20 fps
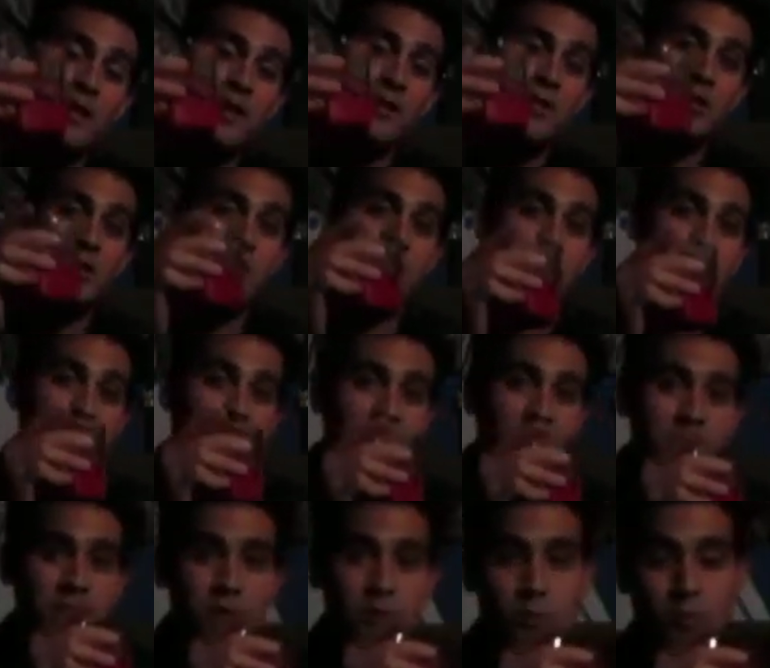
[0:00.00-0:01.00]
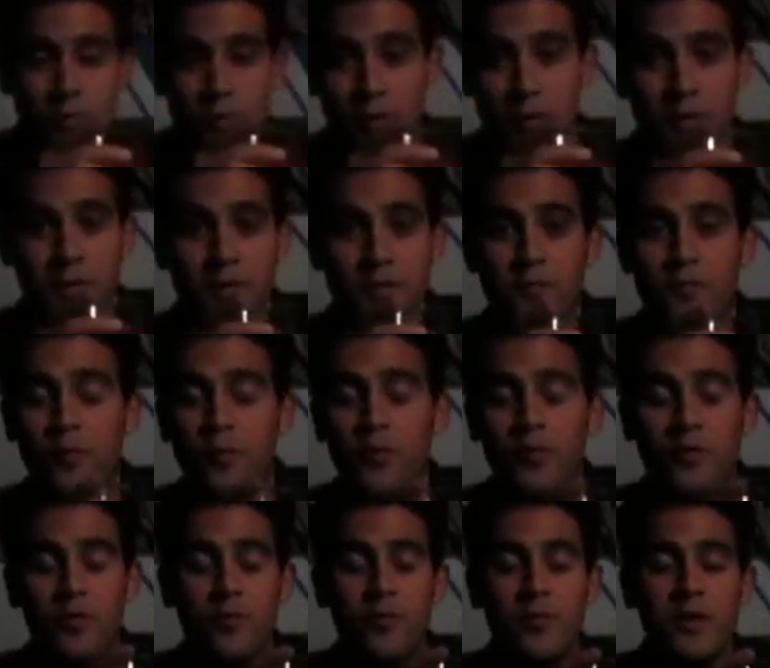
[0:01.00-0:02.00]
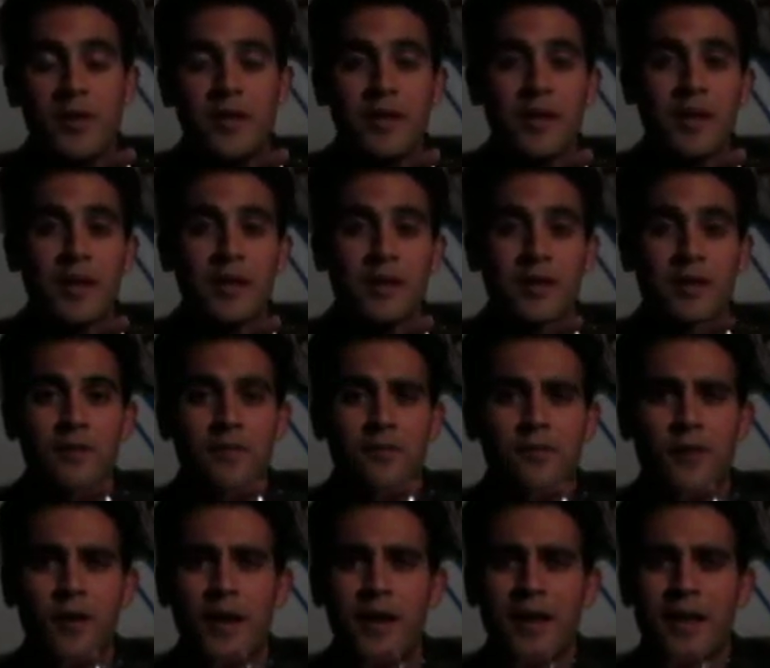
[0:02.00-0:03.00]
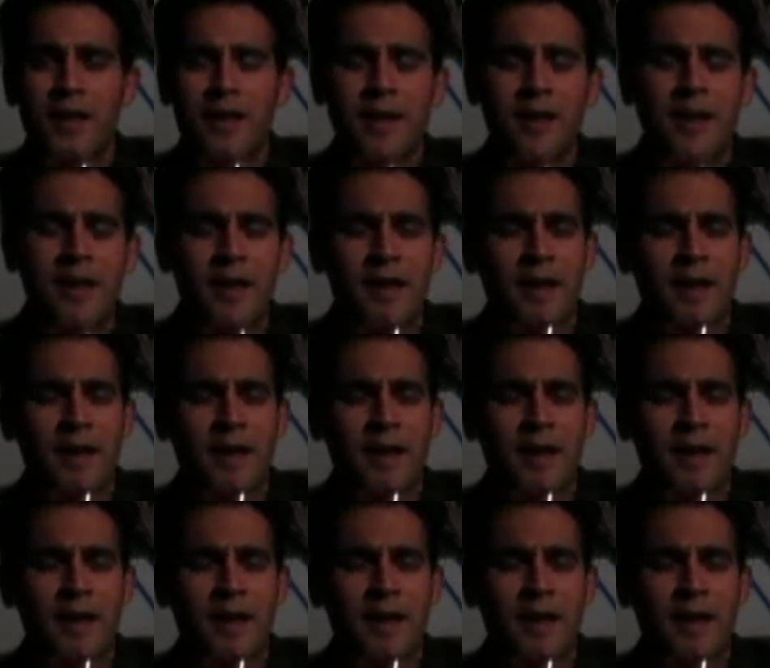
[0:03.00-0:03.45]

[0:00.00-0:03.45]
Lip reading: Cheers to you. Looking forward to the weekend and Friday.